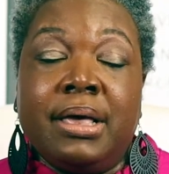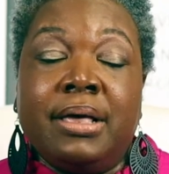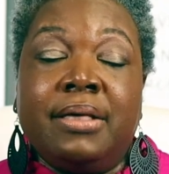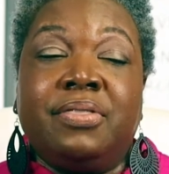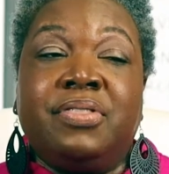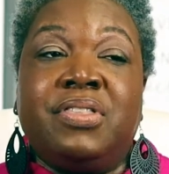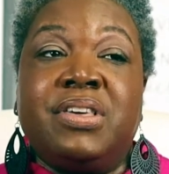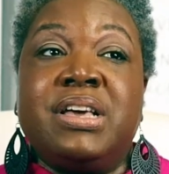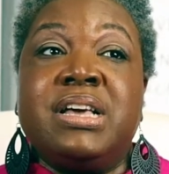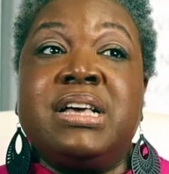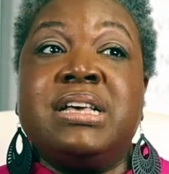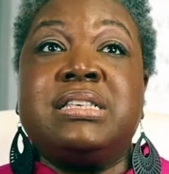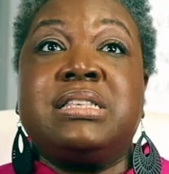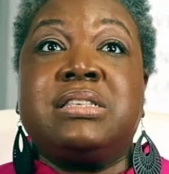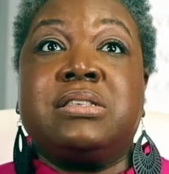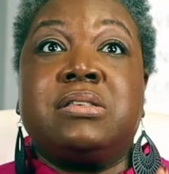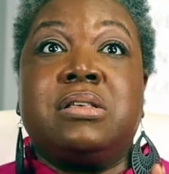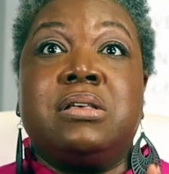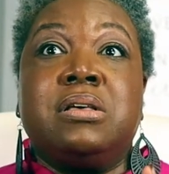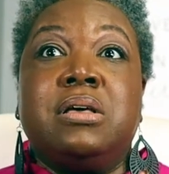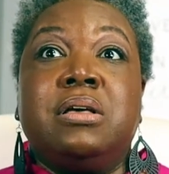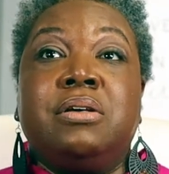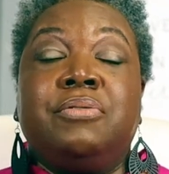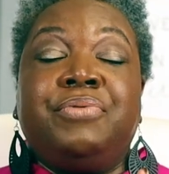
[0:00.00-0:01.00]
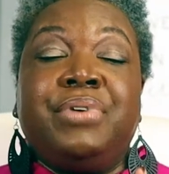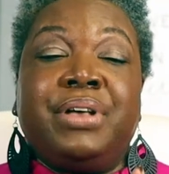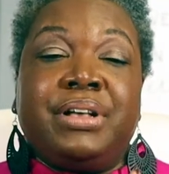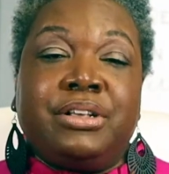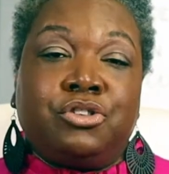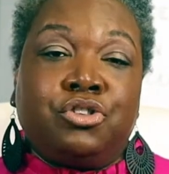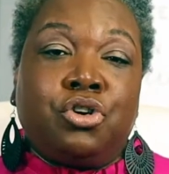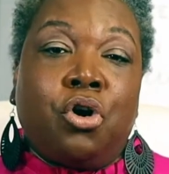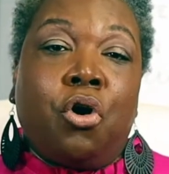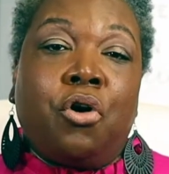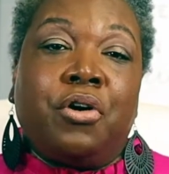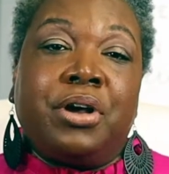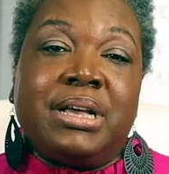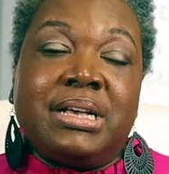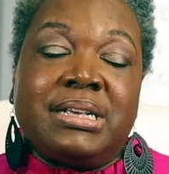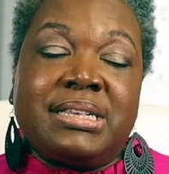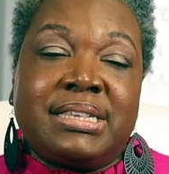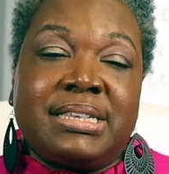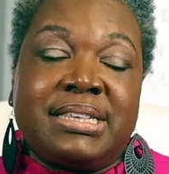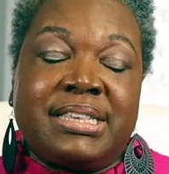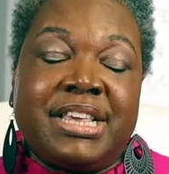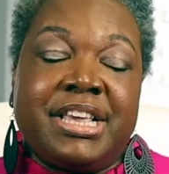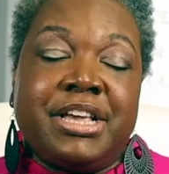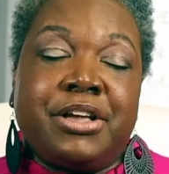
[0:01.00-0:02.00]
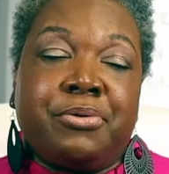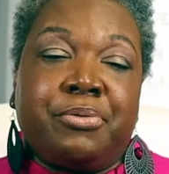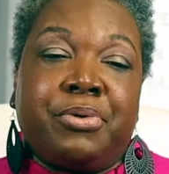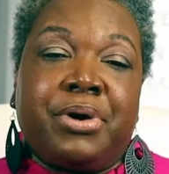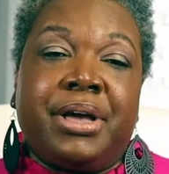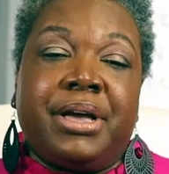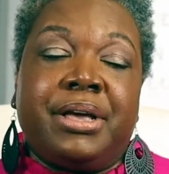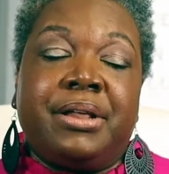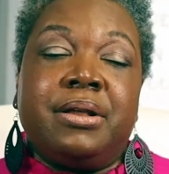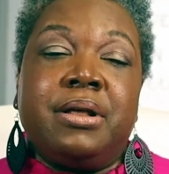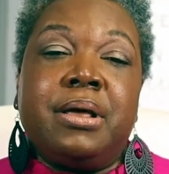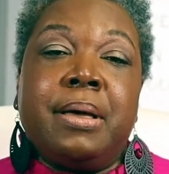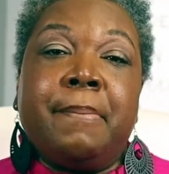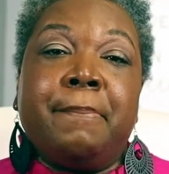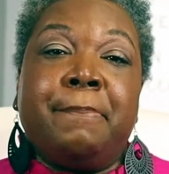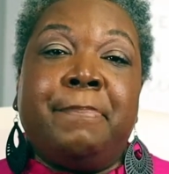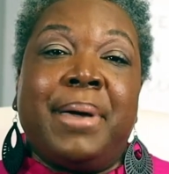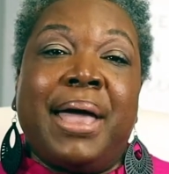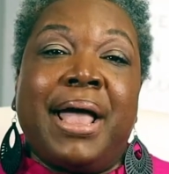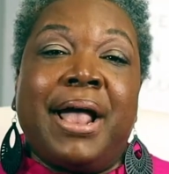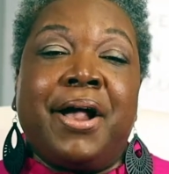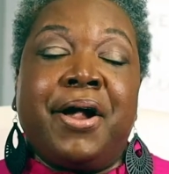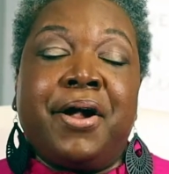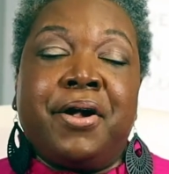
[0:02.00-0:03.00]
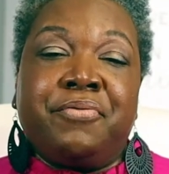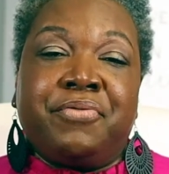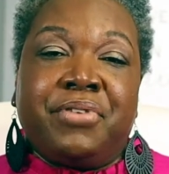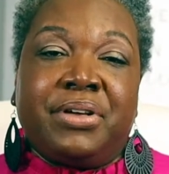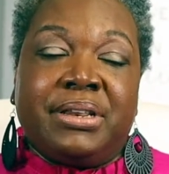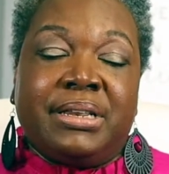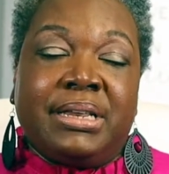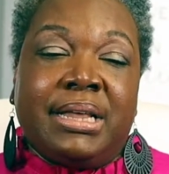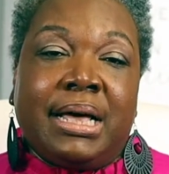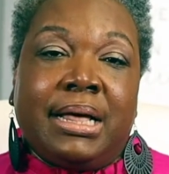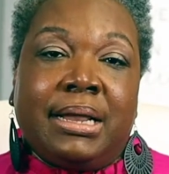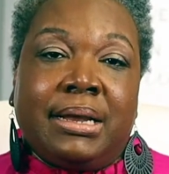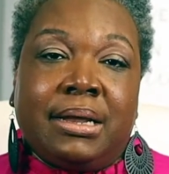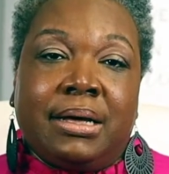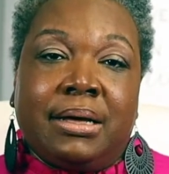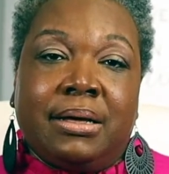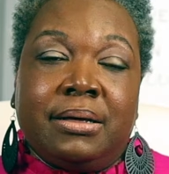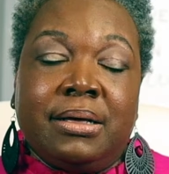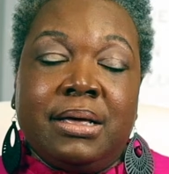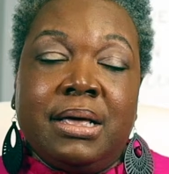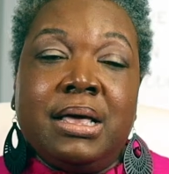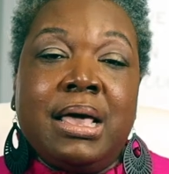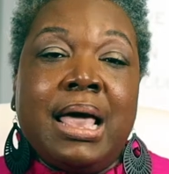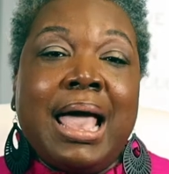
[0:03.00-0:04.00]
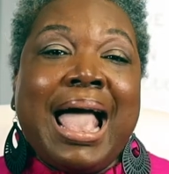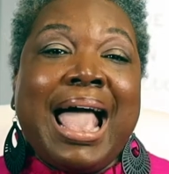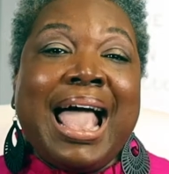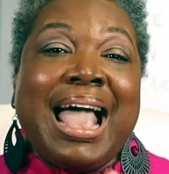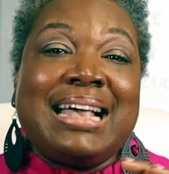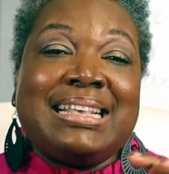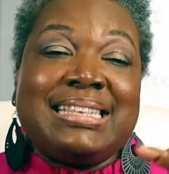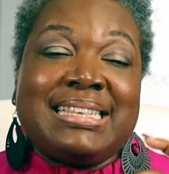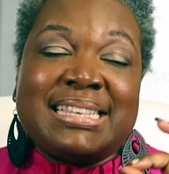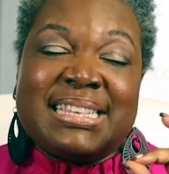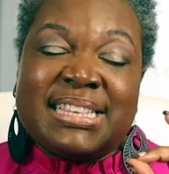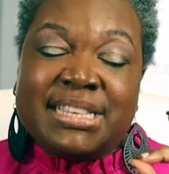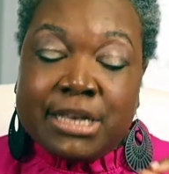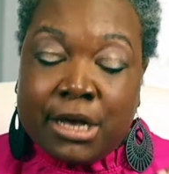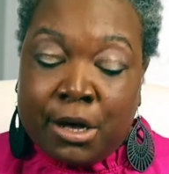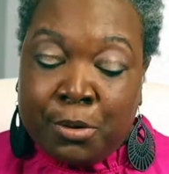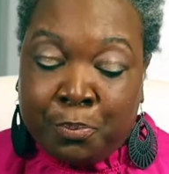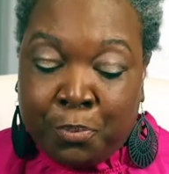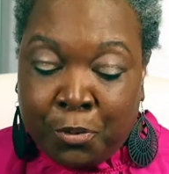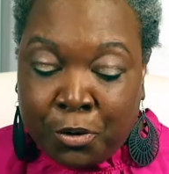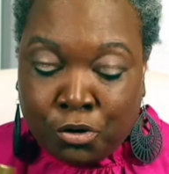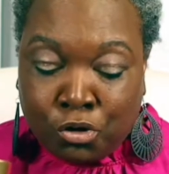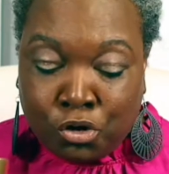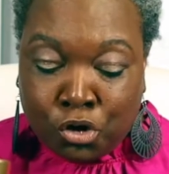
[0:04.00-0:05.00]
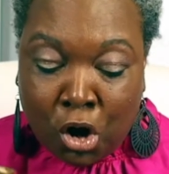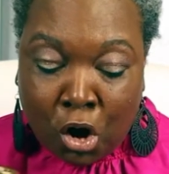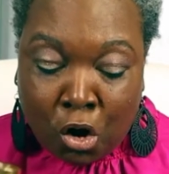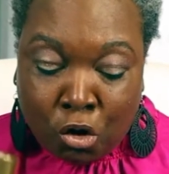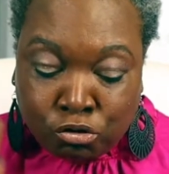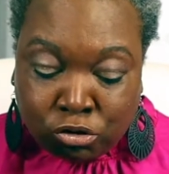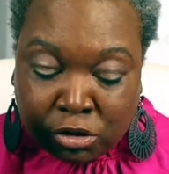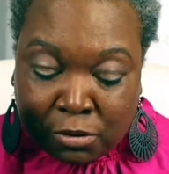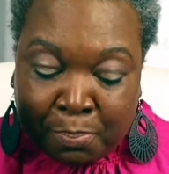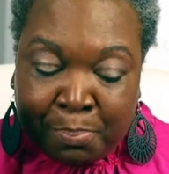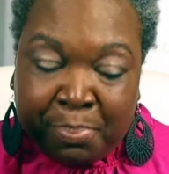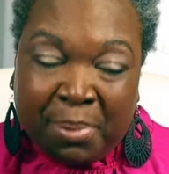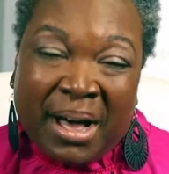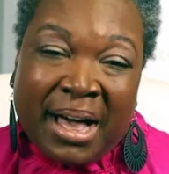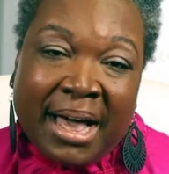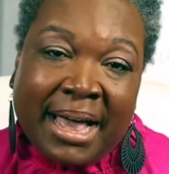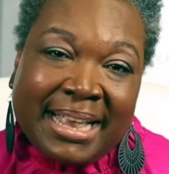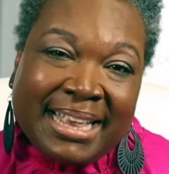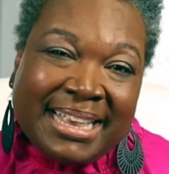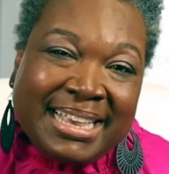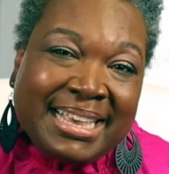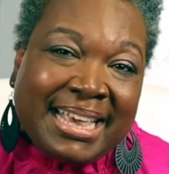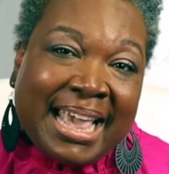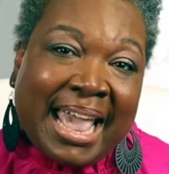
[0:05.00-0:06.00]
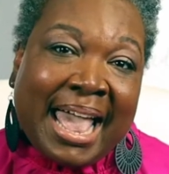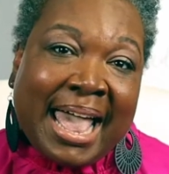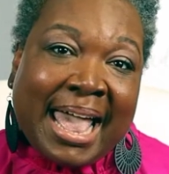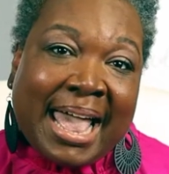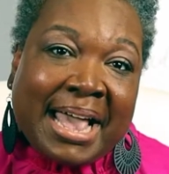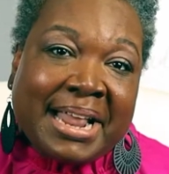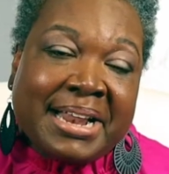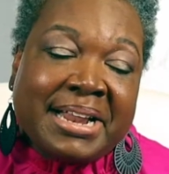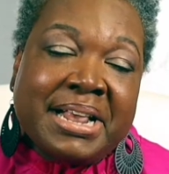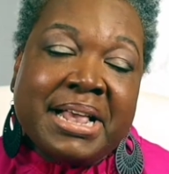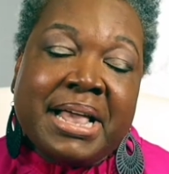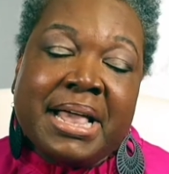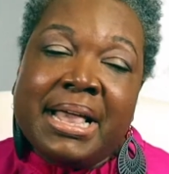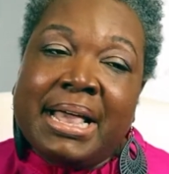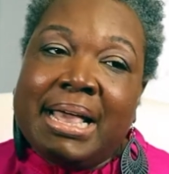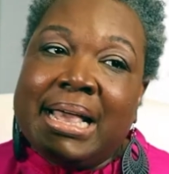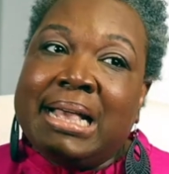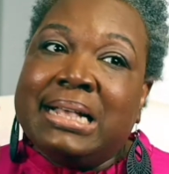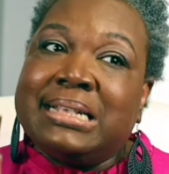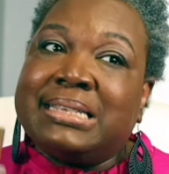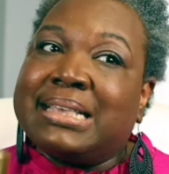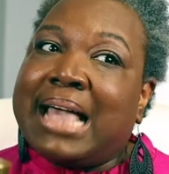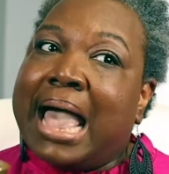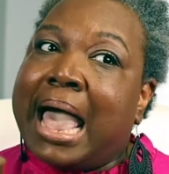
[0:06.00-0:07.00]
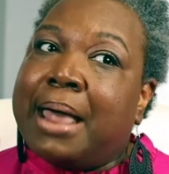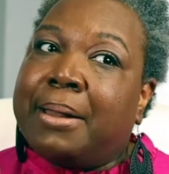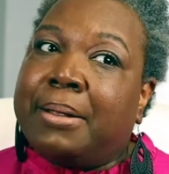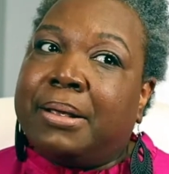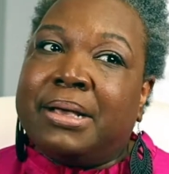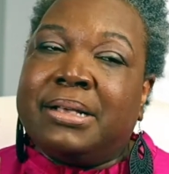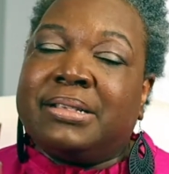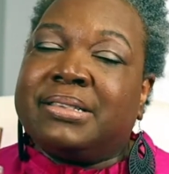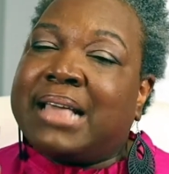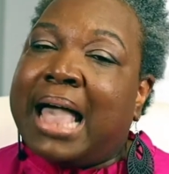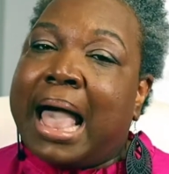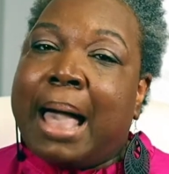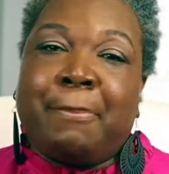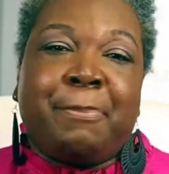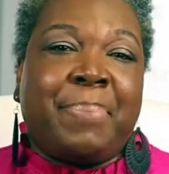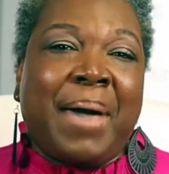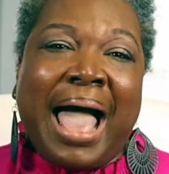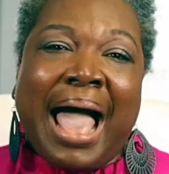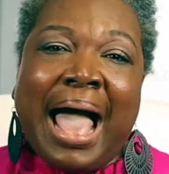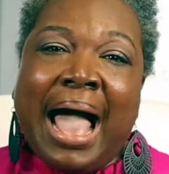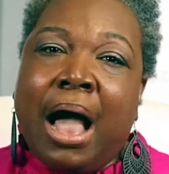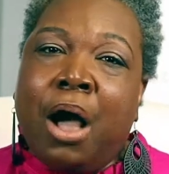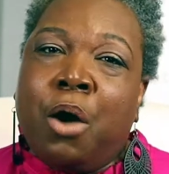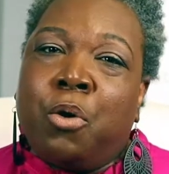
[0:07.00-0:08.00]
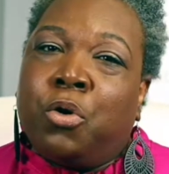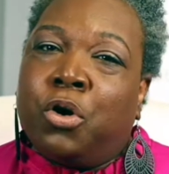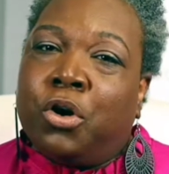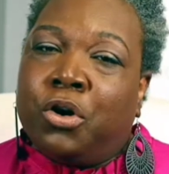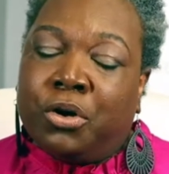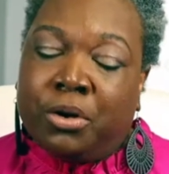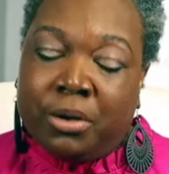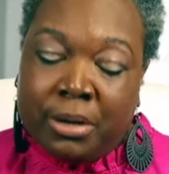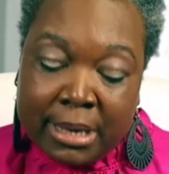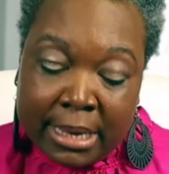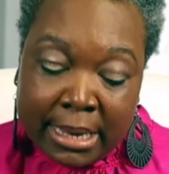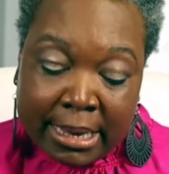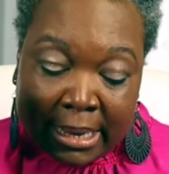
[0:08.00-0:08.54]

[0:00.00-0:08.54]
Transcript: This Victoria's Secret Bare Vanilla has simple notes, but yet it's got power.